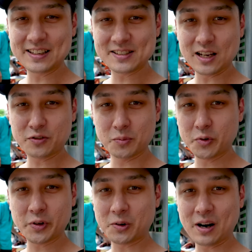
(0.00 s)
and stuff are
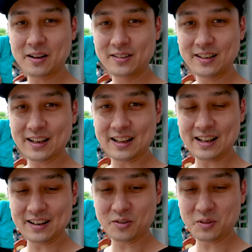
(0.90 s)
moving around, and
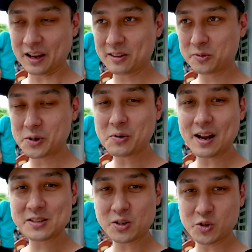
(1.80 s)
then like 3
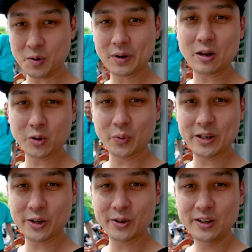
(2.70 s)
rats go jumping out the
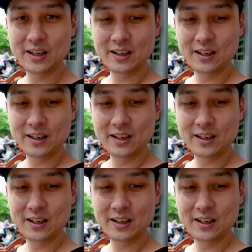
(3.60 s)
window.